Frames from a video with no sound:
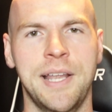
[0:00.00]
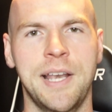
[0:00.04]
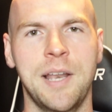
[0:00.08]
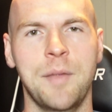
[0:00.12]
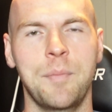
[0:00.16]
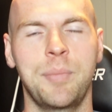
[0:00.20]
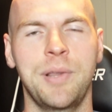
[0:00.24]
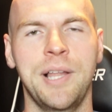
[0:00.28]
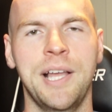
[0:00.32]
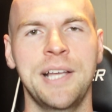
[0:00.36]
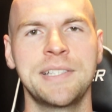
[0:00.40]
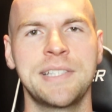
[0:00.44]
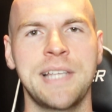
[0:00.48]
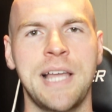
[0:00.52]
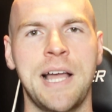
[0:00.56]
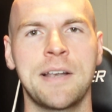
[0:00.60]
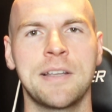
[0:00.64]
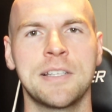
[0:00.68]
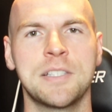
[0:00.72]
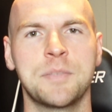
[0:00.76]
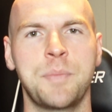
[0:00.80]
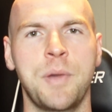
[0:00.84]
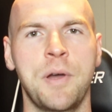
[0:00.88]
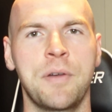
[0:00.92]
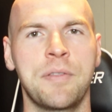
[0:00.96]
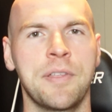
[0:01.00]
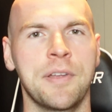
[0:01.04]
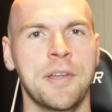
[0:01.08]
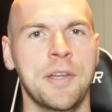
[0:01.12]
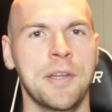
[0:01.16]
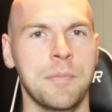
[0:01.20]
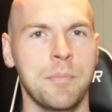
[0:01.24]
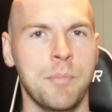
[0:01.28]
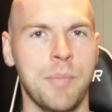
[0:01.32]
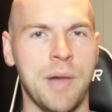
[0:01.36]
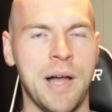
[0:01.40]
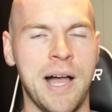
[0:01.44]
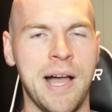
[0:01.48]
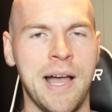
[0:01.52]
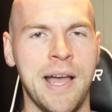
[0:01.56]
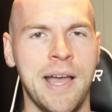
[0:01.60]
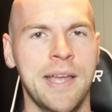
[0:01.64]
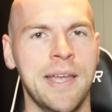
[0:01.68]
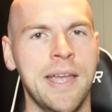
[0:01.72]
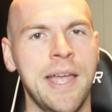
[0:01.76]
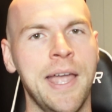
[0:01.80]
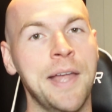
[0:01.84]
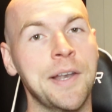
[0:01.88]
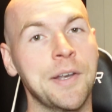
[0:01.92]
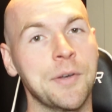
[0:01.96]
and it plays out as both a
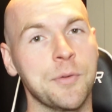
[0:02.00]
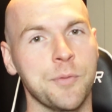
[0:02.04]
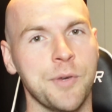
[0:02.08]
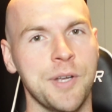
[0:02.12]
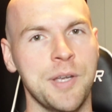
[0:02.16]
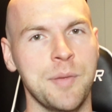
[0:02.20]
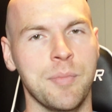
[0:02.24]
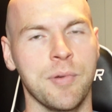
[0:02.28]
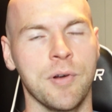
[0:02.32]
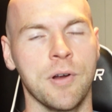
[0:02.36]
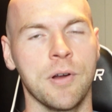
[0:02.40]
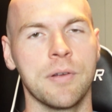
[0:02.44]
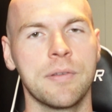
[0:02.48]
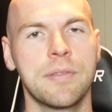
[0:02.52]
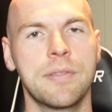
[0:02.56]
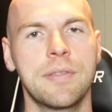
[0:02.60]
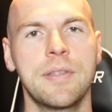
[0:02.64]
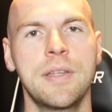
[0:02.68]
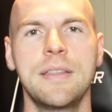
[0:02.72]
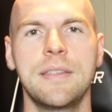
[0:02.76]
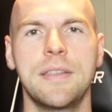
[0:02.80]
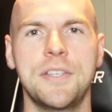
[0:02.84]
goodbye and a rebirth.